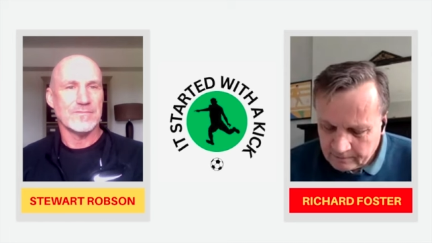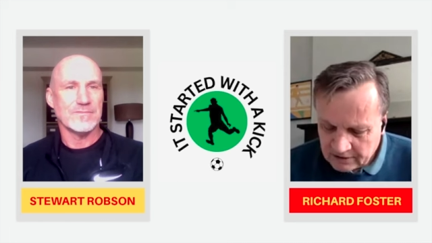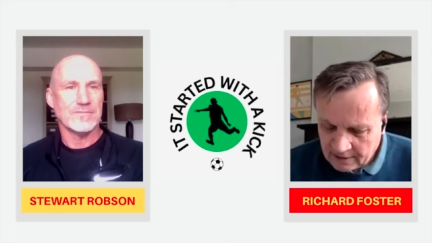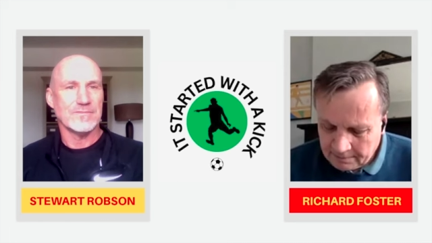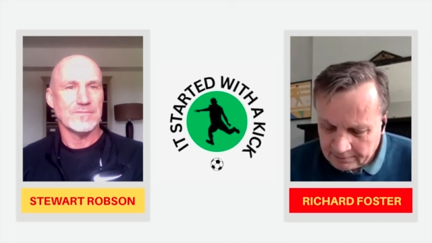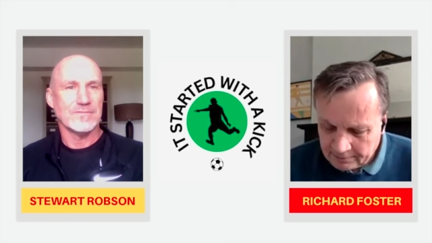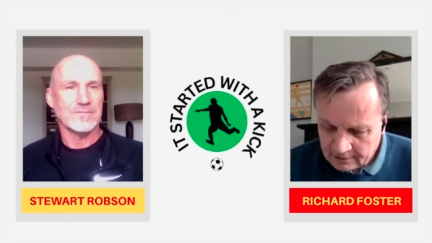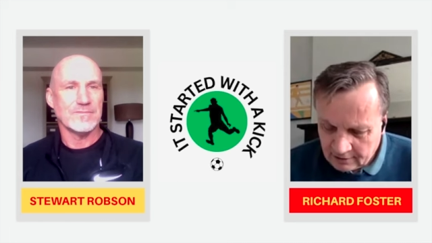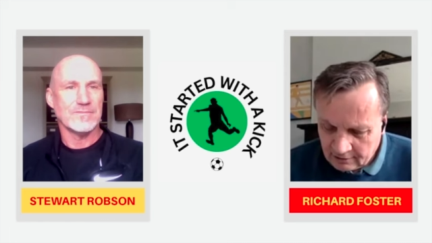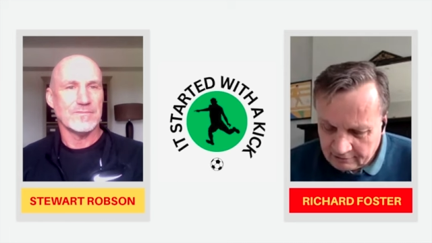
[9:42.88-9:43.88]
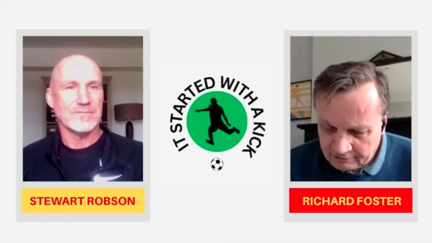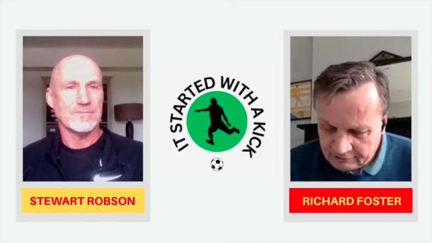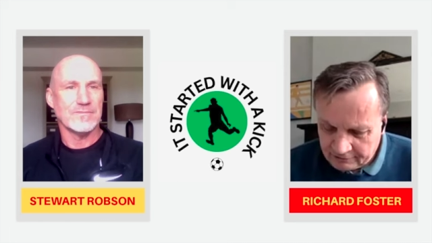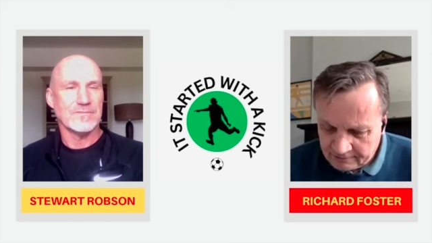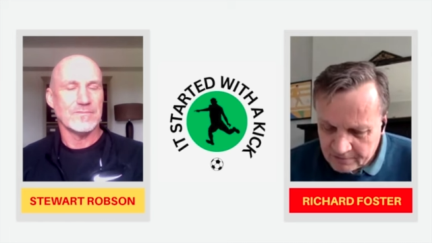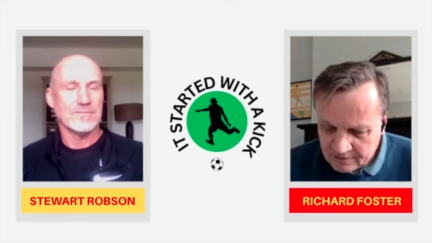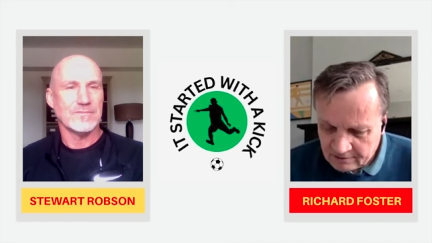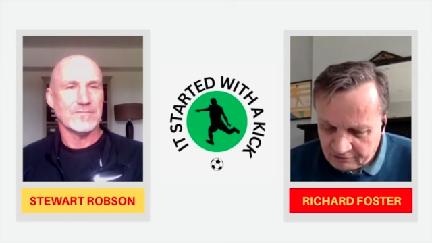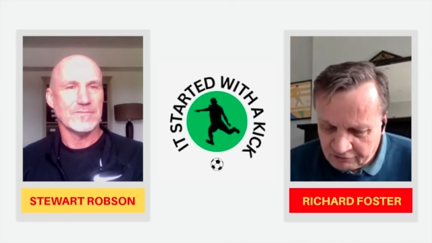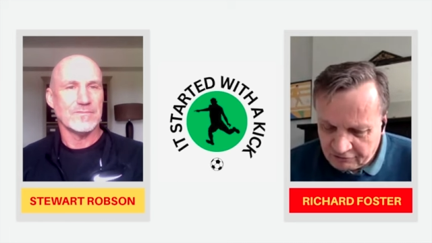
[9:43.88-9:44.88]
Speaker 1: a couple of
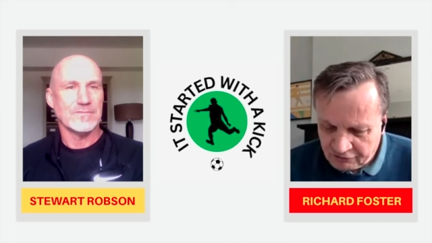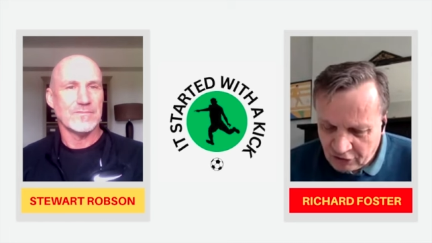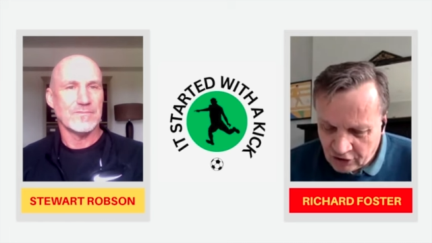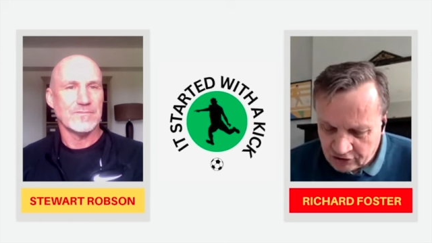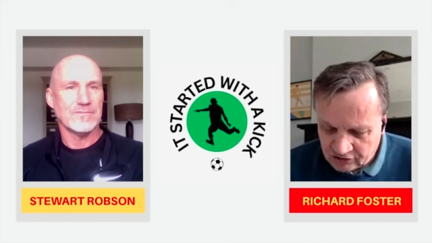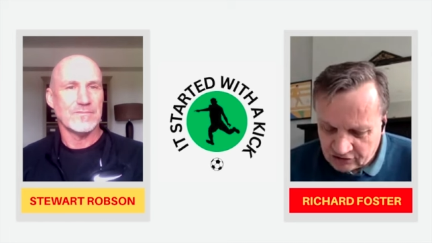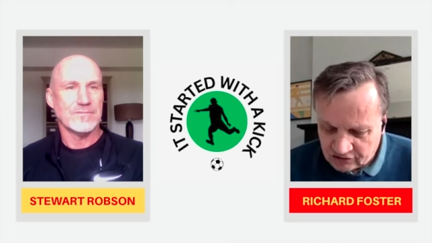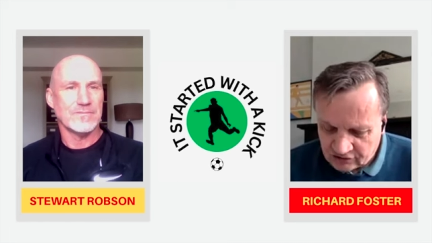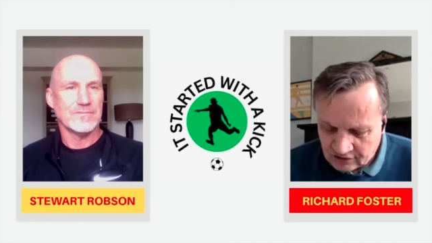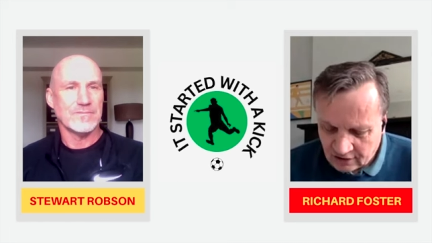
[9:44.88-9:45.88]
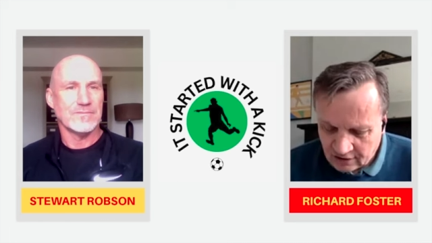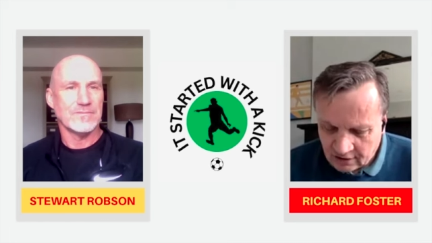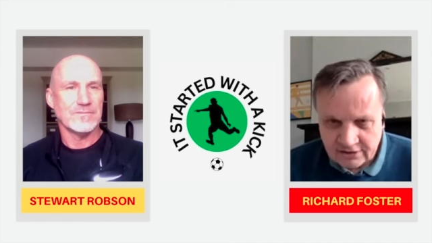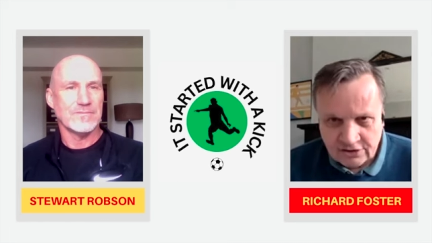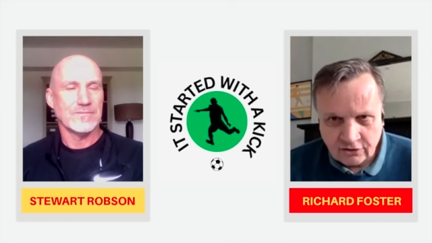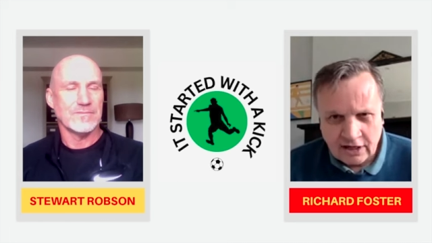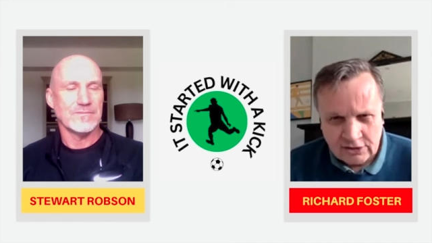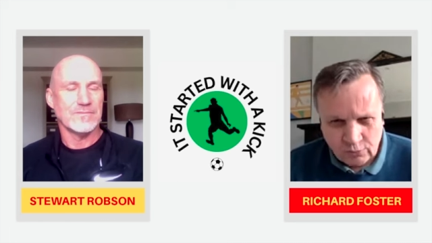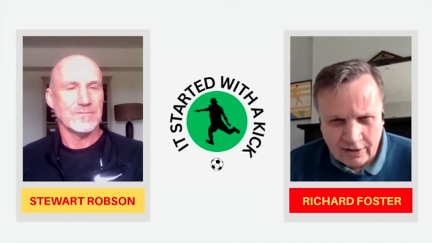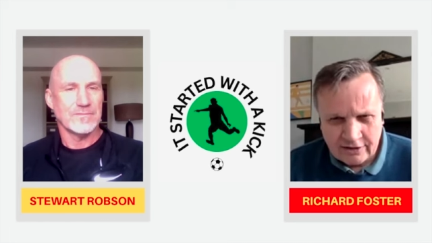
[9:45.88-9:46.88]
firsts that I like to look at,
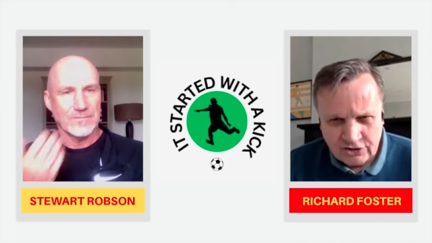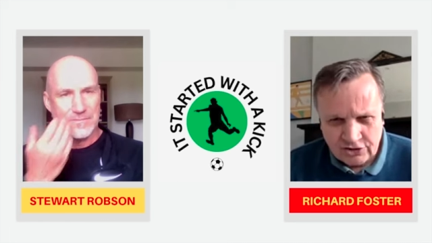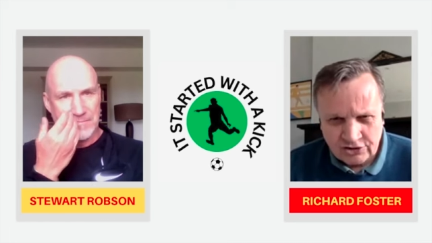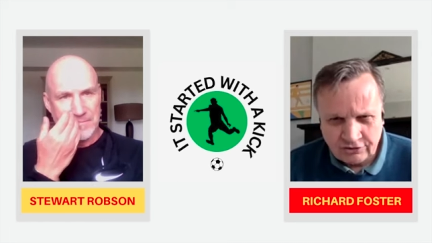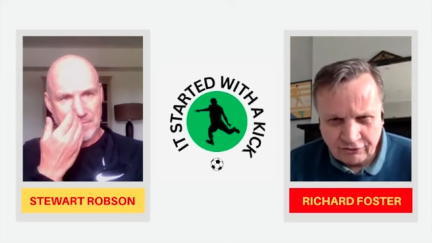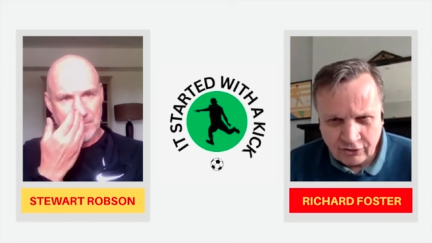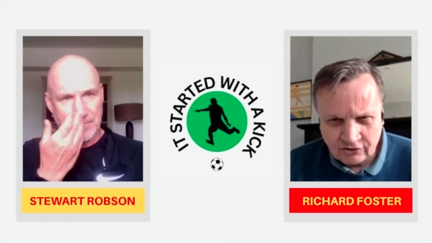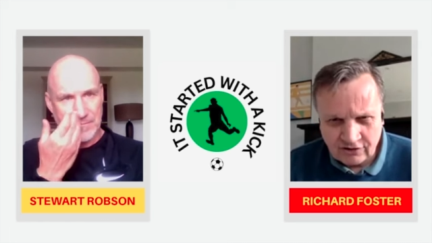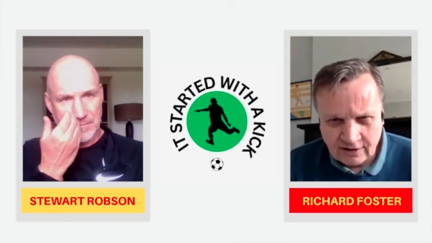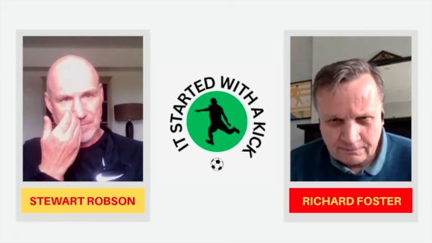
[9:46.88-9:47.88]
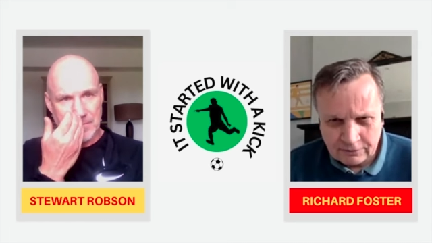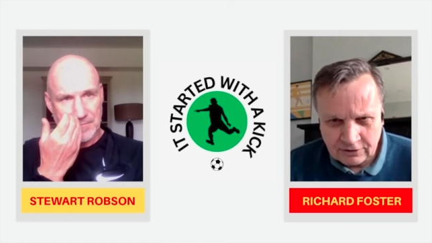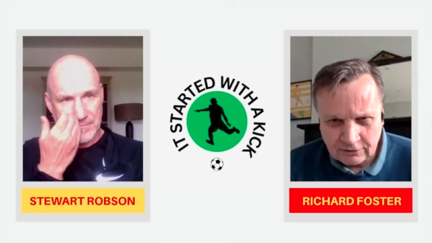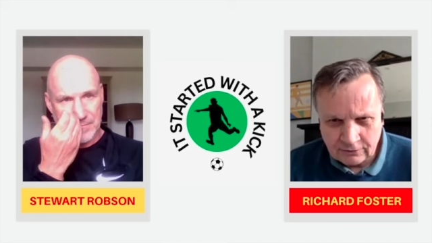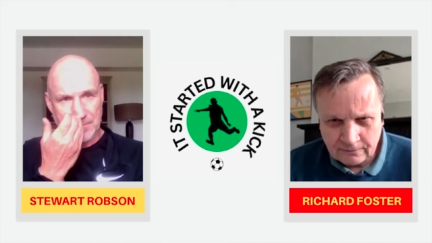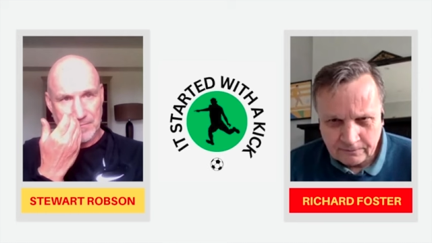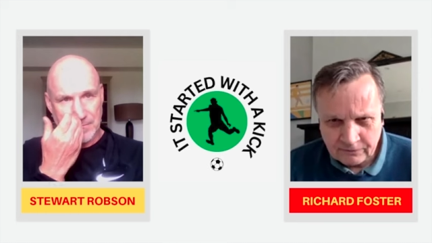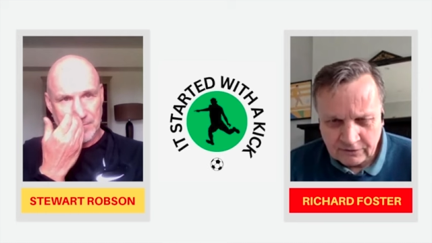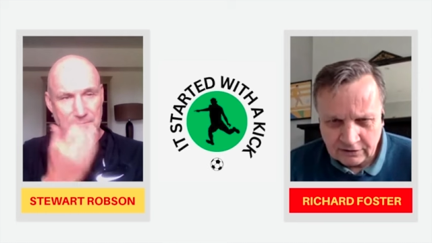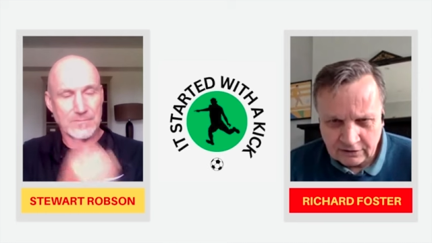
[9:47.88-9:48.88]
as well as just your first debut,
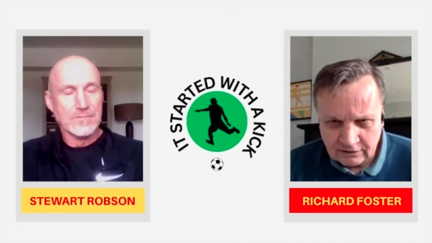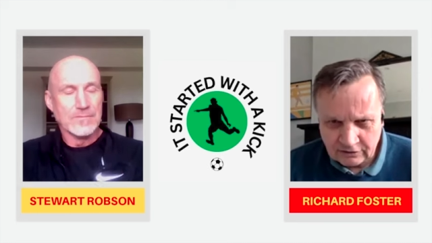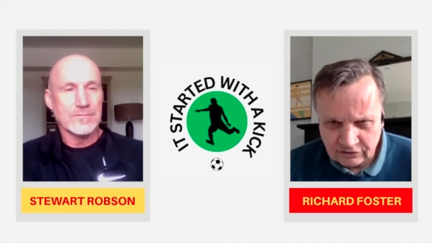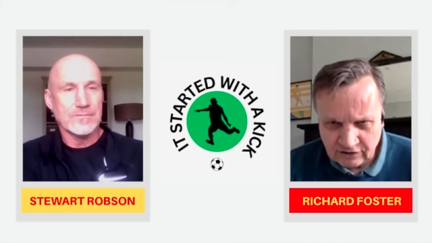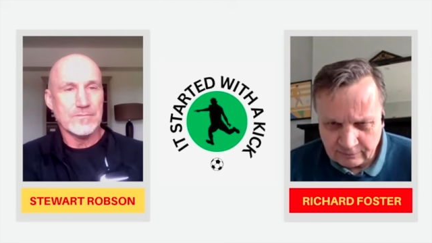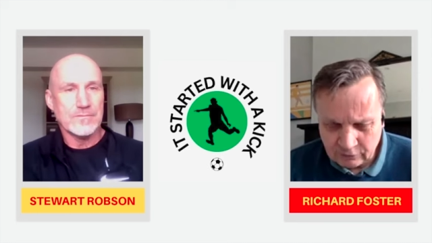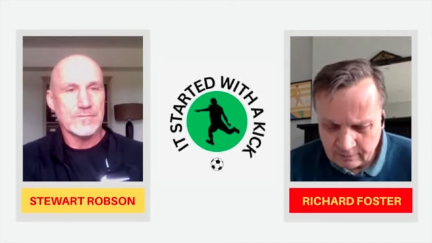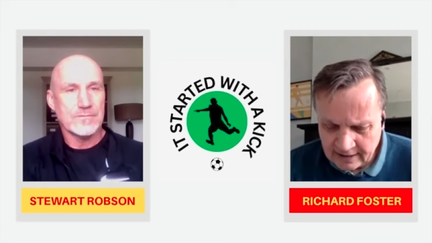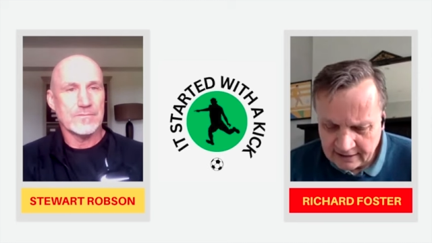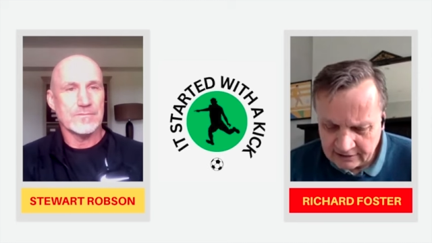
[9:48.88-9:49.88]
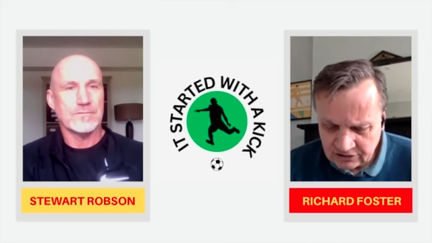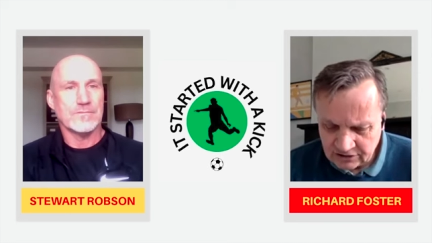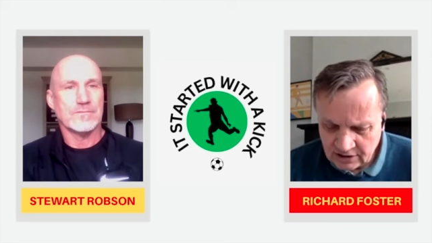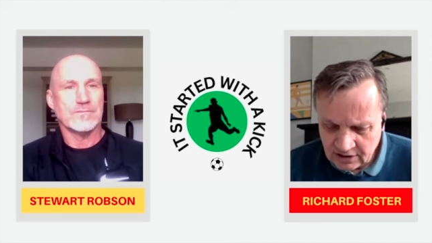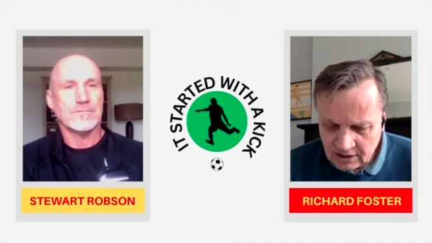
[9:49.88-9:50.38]
uh, your debut match.